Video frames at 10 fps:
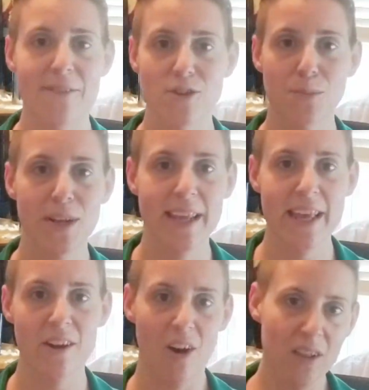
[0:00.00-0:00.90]
After putting
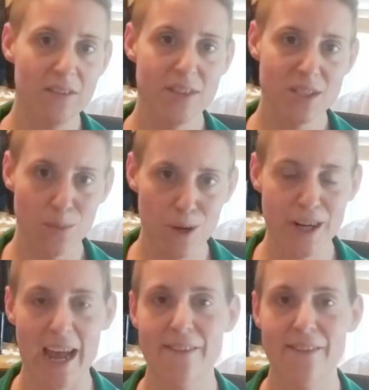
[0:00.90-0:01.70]
in all of this work,